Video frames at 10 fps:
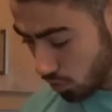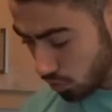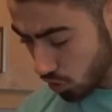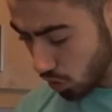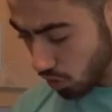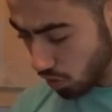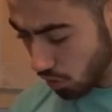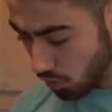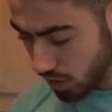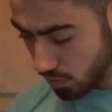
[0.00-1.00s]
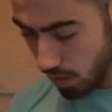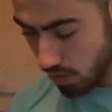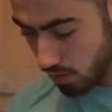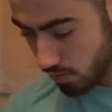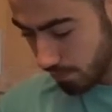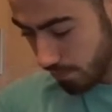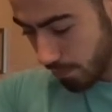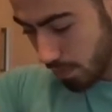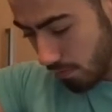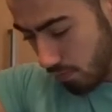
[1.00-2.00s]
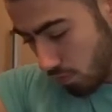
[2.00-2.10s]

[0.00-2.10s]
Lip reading: do chocolate orange ones, if